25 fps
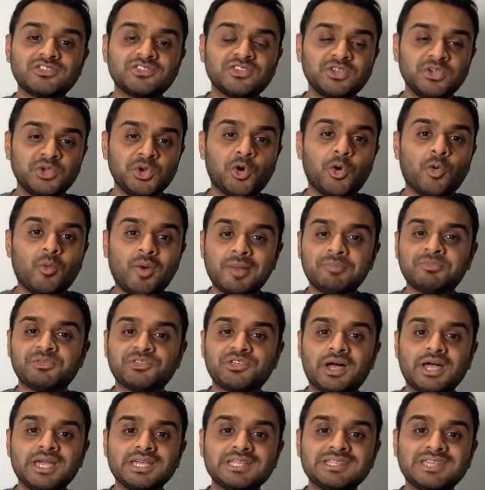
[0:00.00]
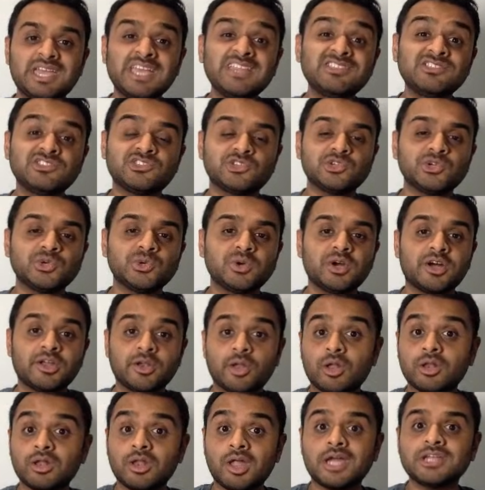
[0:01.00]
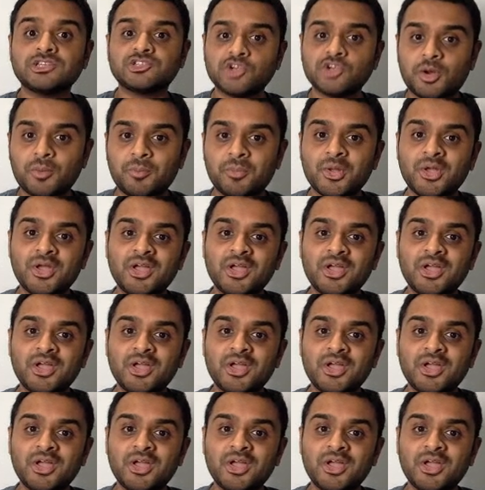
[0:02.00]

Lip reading: your website into an online shop